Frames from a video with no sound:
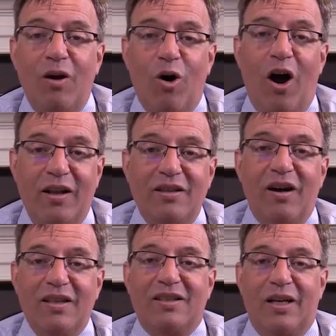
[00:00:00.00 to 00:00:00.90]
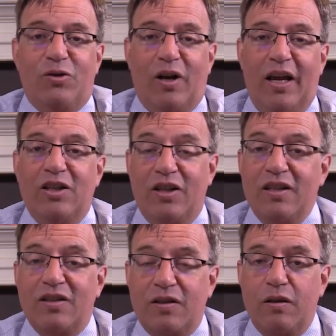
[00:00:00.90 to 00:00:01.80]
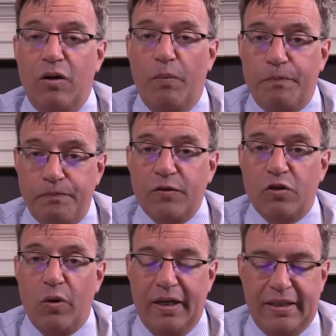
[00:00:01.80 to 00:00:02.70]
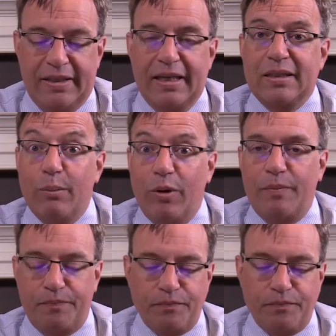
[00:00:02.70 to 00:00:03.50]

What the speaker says: on Central Asia that's, is quite accessible.